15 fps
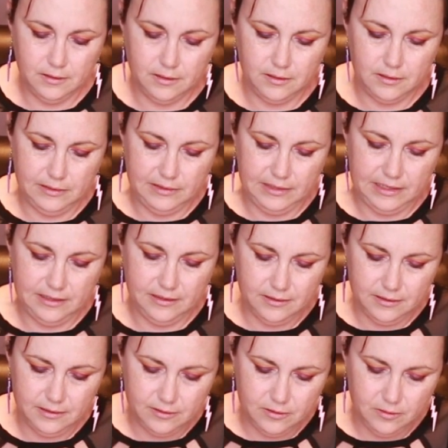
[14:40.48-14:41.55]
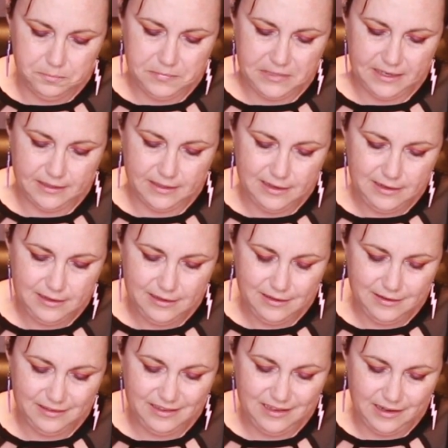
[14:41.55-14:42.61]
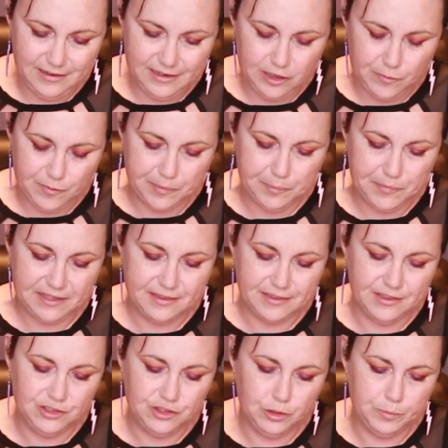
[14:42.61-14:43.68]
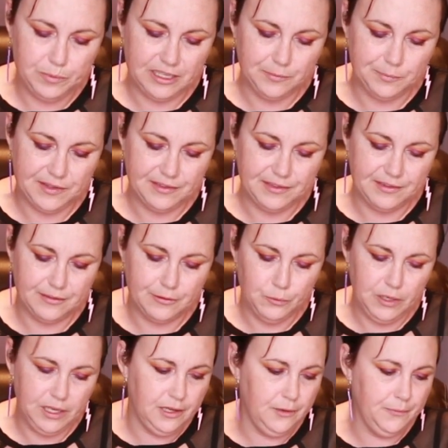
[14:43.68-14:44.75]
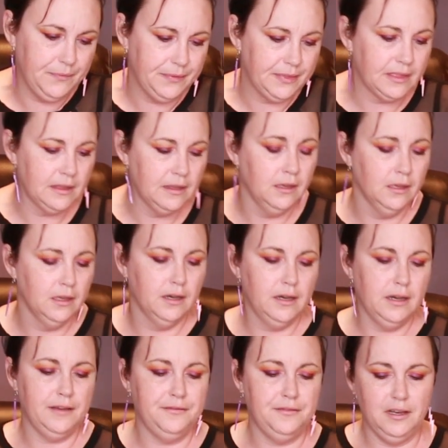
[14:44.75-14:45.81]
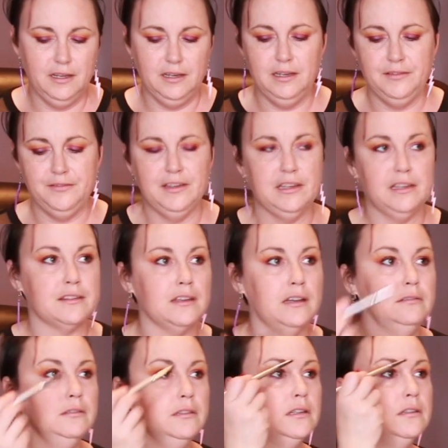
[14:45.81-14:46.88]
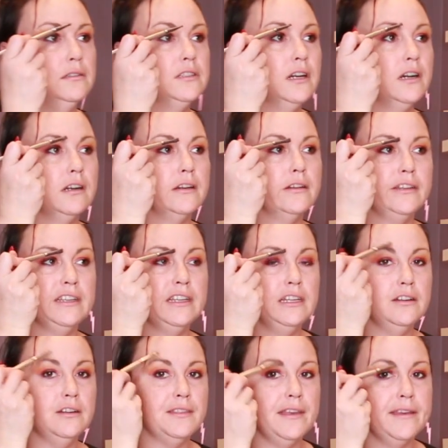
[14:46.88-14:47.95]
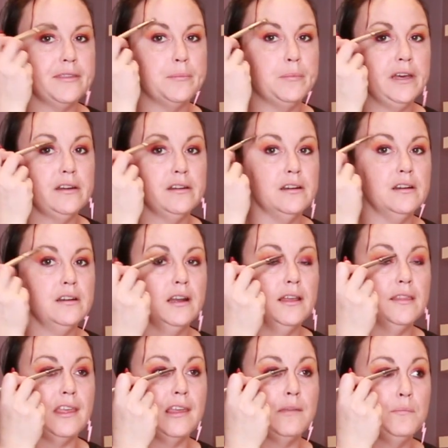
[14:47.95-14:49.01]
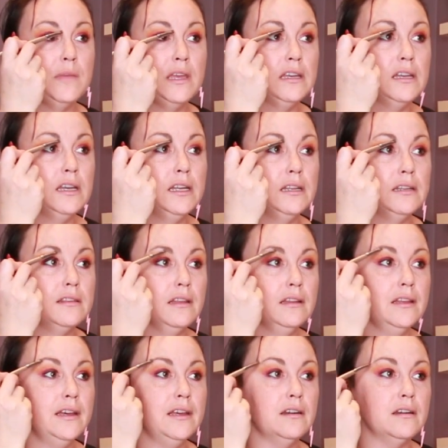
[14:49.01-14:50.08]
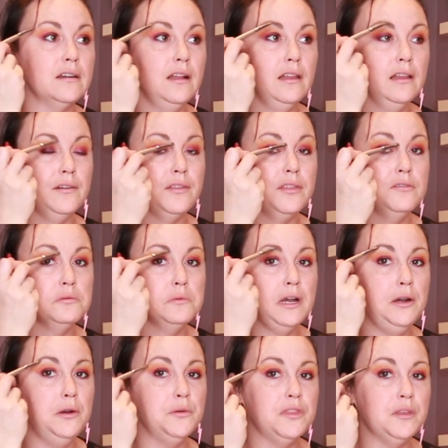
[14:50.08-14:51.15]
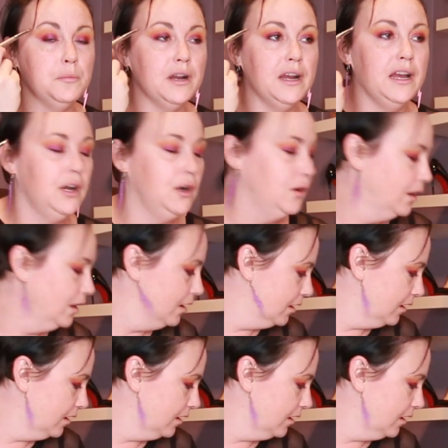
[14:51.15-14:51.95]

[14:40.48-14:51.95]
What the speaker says: And then I go back at it again. Kind of helps mix the two pigments as well. I find if it's a little dark in here, that's better, and then make it the lighter color throughout the brow,